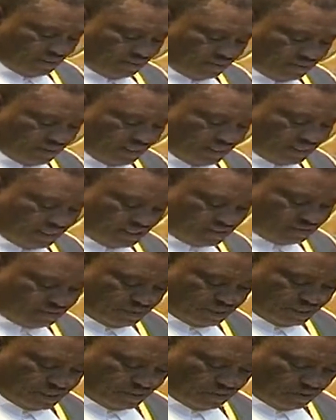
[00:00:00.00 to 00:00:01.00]
whether it has
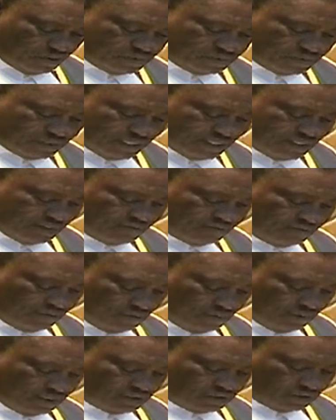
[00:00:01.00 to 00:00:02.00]
been obtained
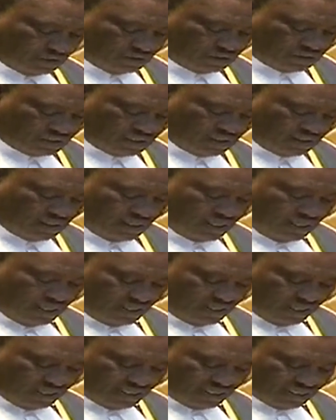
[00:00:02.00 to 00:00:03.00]
from a source
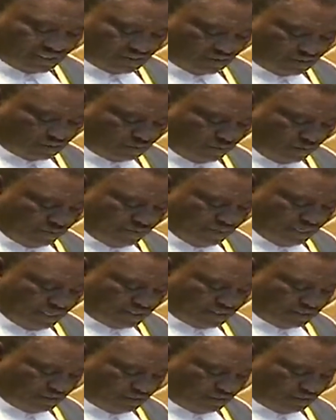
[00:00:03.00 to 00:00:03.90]
that does not permit